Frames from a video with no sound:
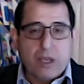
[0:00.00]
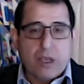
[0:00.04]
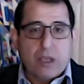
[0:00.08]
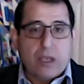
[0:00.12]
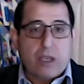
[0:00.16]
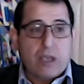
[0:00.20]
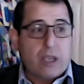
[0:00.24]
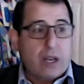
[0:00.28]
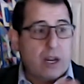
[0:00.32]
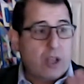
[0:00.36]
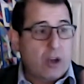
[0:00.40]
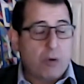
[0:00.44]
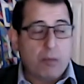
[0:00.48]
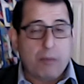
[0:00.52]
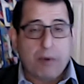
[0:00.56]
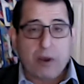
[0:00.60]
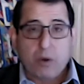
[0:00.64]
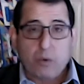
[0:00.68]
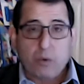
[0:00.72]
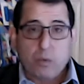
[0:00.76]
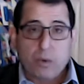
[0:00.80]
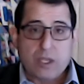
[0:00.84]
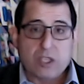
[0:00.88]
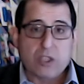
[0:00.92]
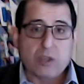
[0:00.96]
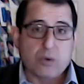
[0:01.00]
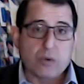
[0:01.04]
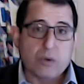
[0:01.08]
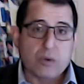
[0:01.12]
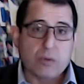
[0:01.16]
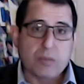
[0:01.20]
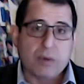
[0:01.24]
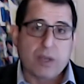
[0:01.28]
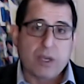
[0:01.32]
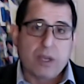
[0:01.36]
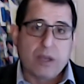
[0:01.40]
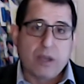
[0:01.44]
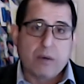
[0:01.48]
It can help my risk group
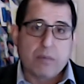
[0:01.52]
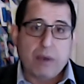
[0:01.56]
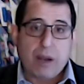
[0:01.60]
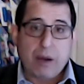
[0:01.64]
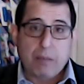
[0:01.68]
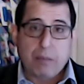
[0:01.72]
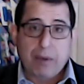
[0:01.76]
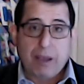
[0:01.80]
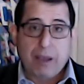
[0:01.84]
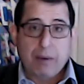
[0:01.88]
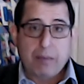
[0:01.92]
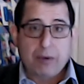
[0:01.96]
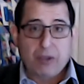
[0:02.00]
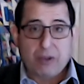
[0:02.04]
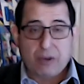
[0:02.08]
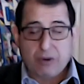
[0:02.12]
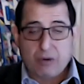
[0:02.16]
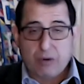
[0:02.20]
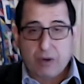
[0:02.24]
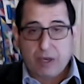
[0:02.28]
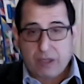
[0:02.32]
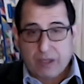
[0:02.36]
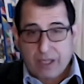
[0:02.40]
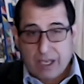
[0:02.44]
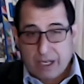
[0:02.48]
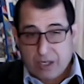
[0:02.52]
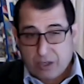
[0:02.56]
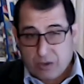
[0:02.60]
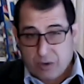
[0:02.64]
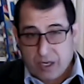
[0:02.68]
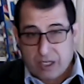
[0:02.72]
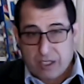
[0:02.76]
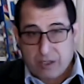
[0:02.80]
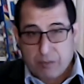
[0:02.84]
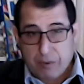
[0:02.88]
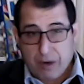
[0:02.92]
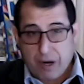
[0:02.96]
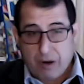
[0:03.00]
by being able to create that
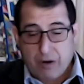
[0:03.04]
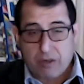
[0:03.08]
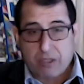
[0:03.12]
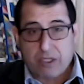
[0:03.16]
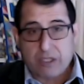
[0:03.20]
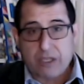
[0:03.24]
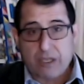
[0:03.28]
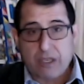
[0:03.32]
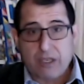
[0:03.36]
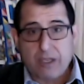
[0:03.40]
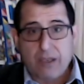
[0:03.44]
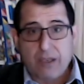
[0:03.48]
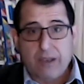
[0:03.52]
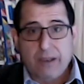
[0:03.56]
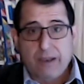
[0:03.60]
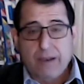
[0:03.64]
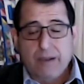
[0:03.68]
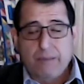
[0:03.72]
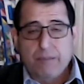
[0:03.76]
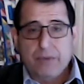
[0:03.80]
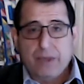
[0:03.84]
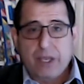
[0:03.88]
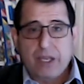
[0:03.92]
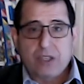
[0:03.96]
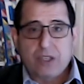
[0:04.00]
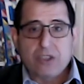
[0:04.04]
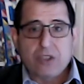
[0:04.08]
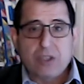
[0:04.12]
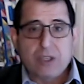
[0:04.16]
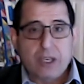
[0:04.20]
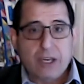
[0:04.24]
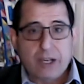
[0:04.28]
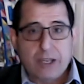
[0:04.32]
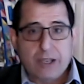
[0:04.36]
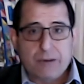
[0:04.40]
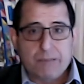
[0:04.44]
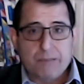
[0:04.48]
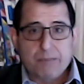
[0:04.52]
transparency that's
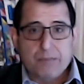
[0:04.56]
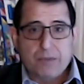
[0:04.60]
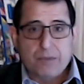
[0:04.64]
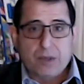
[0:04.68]
needed.